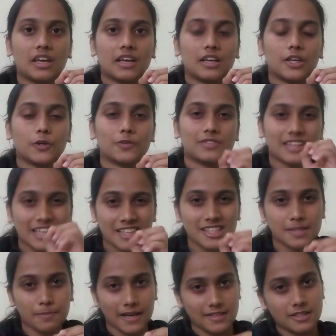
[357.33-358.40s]
thin
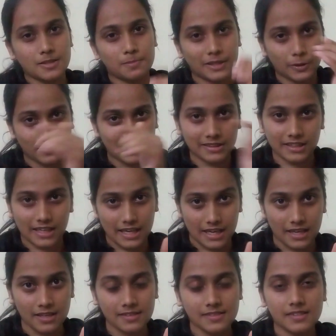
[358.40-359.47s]
spaces between the
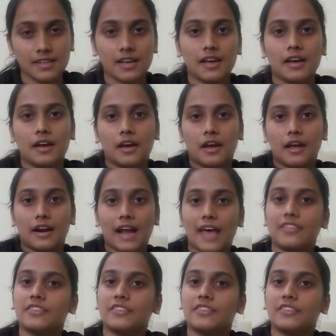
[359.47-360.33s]
keys rather than